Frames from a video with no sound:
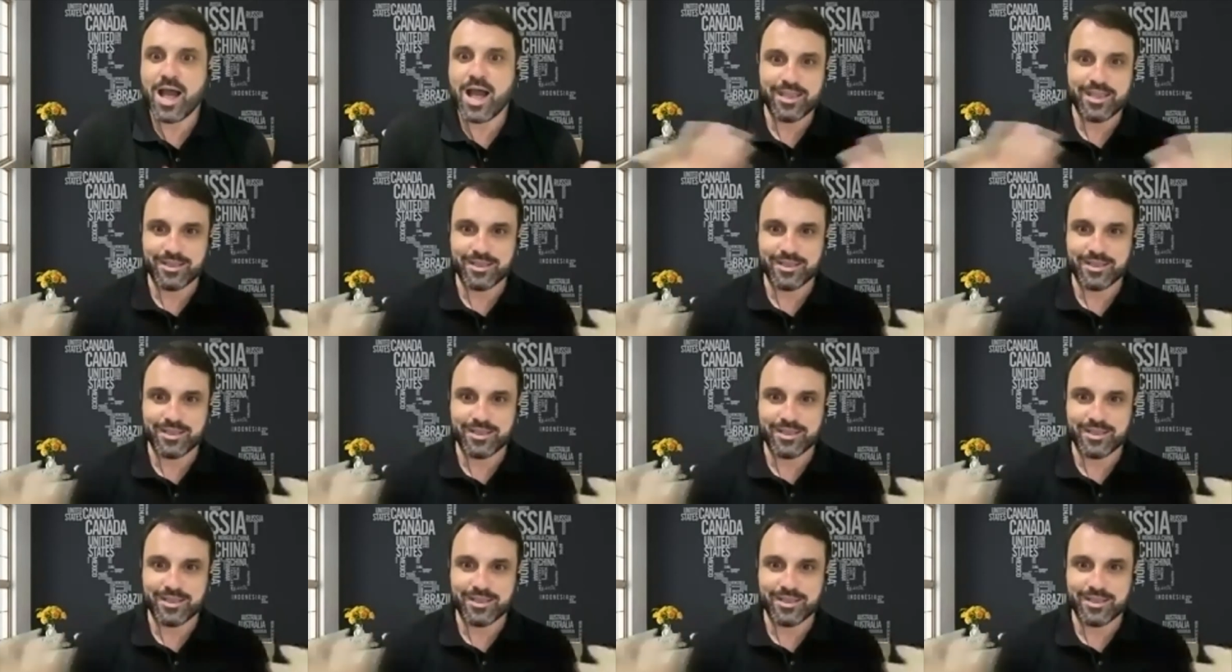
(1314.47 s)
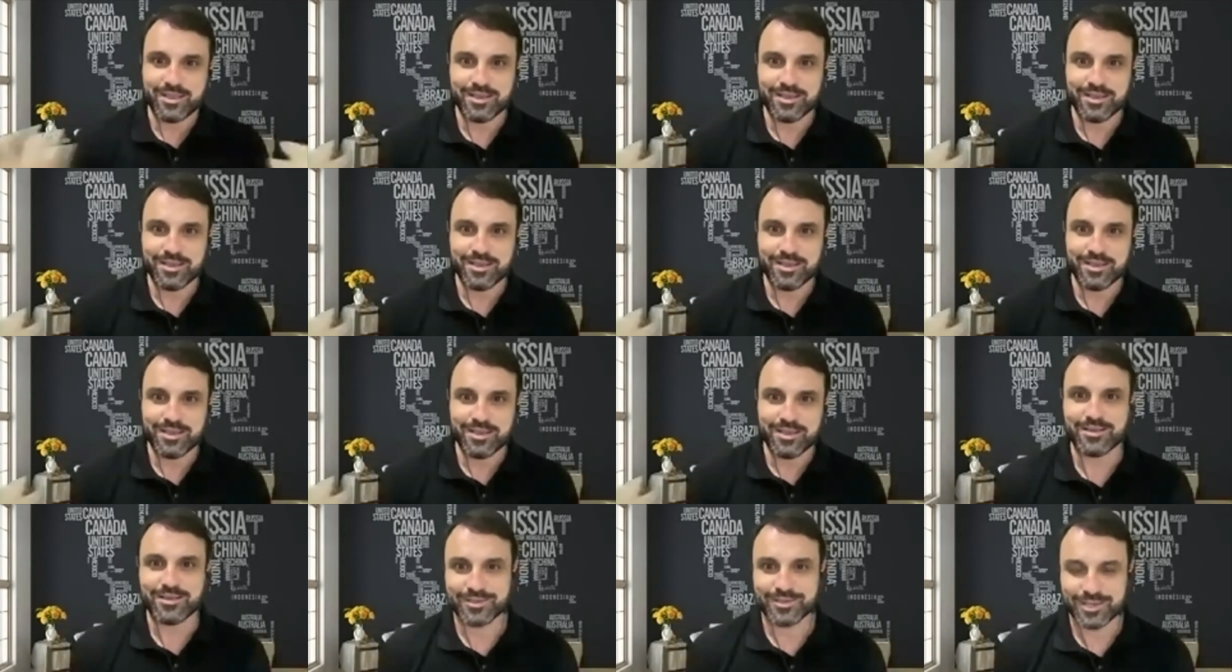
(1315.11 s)
Why
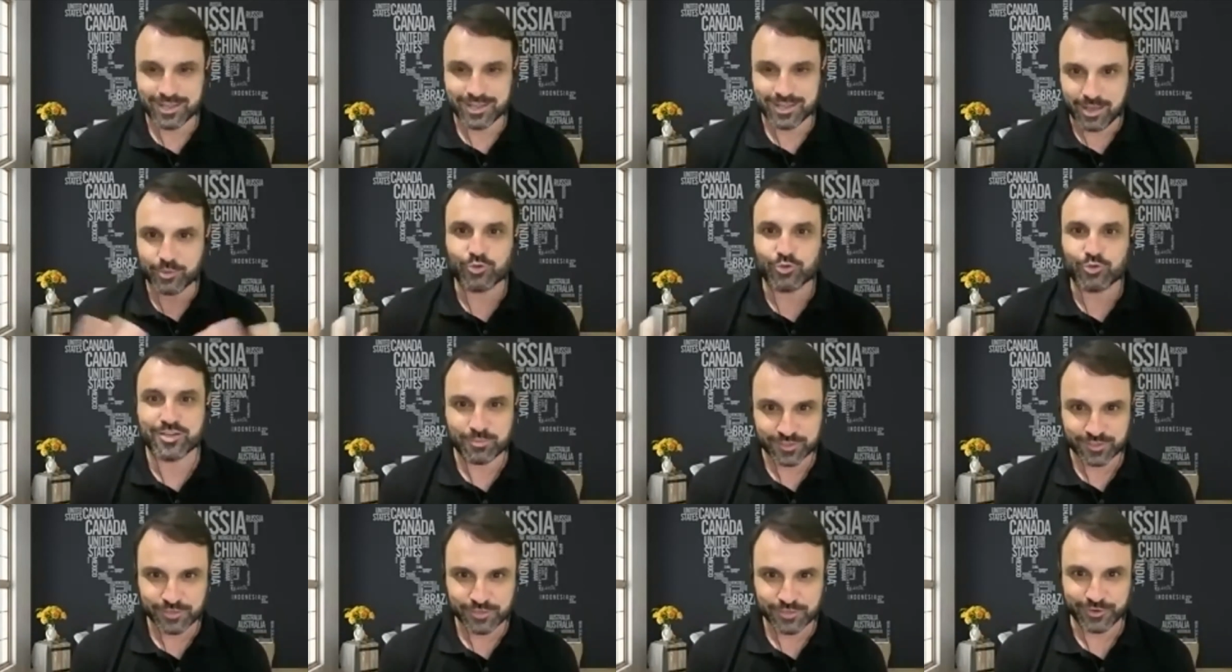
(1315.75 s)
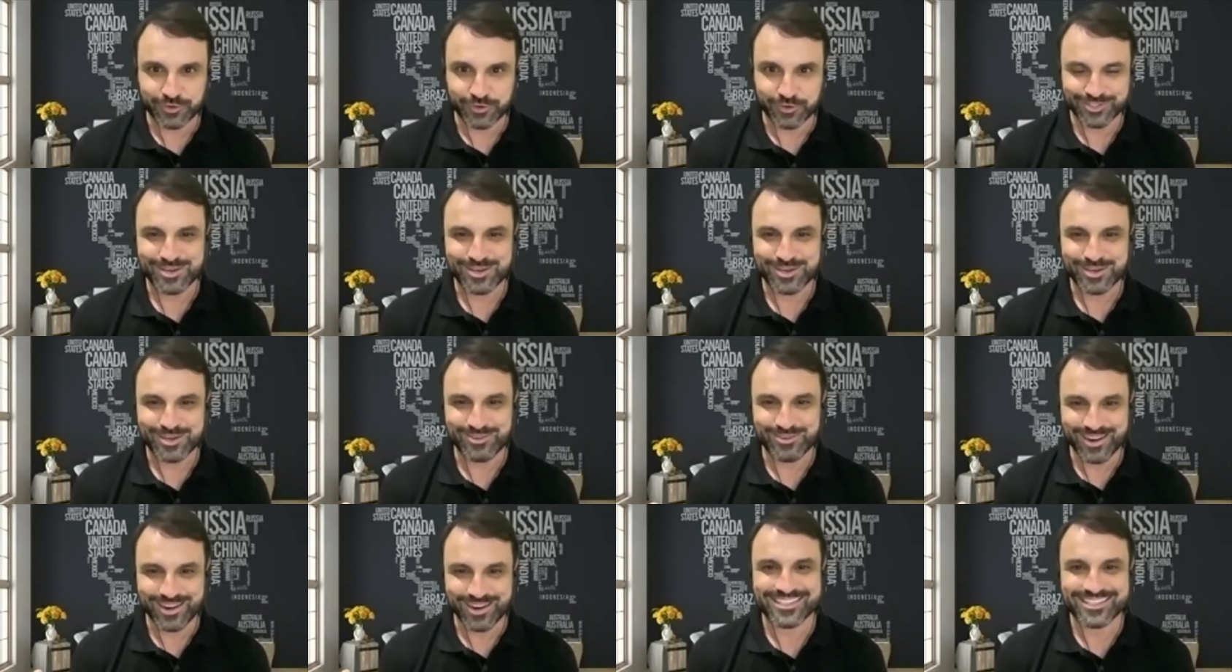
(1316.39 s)
I will try
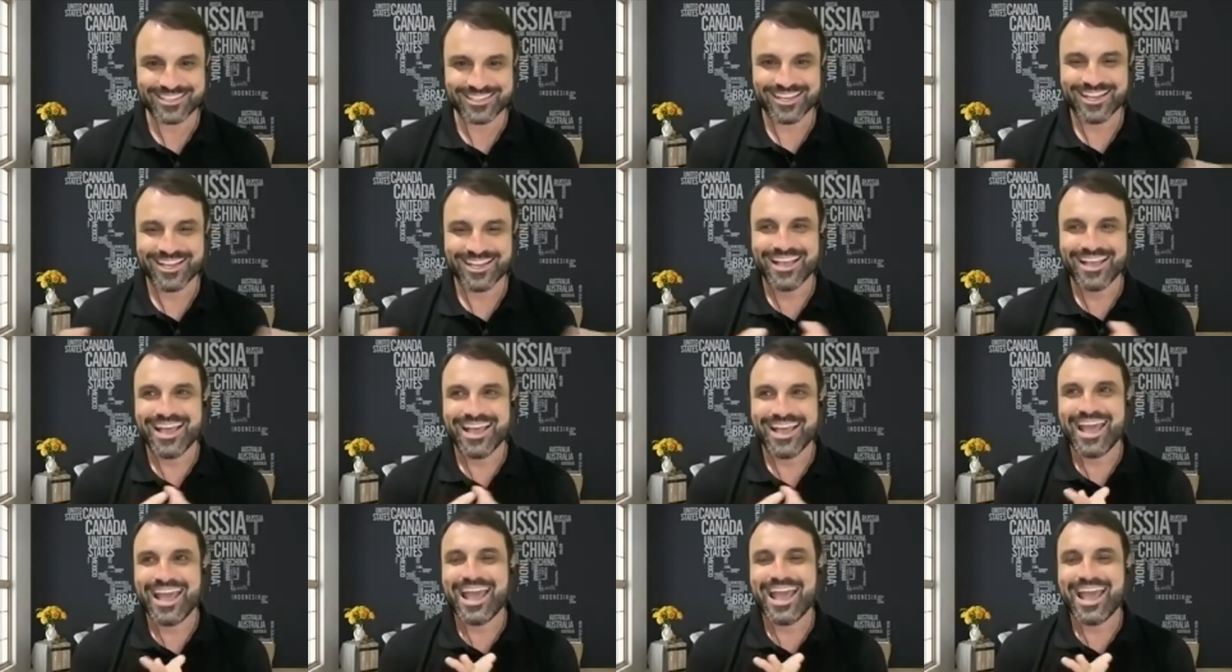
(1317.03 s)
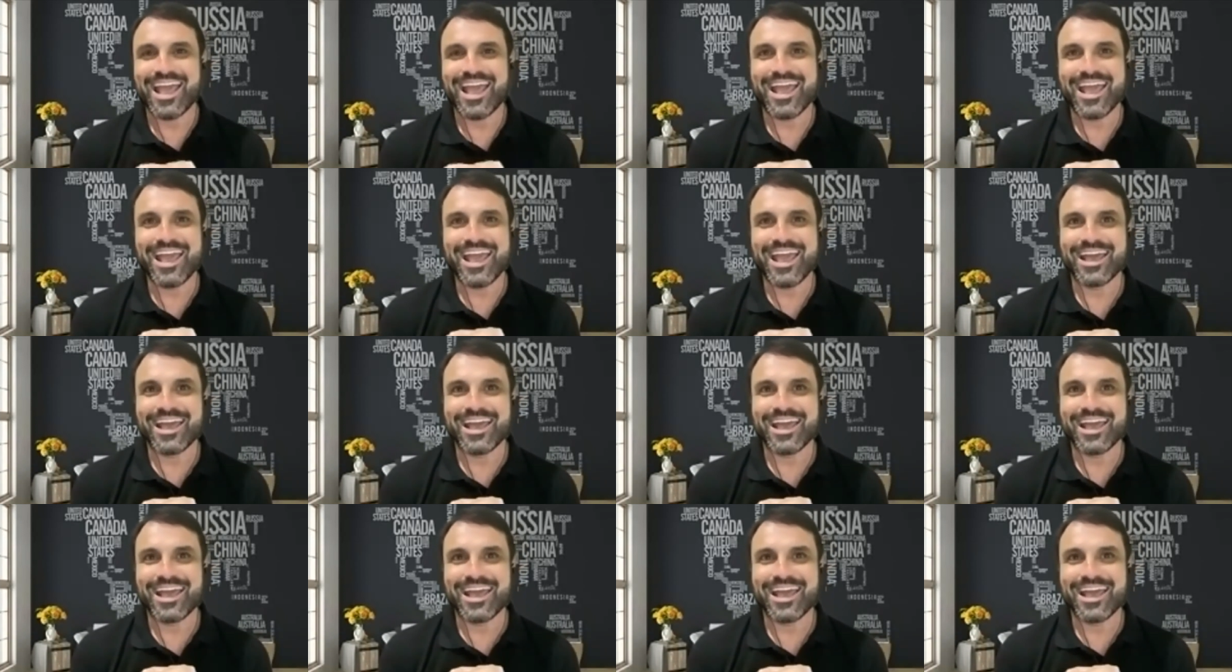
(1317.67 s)
something different, right?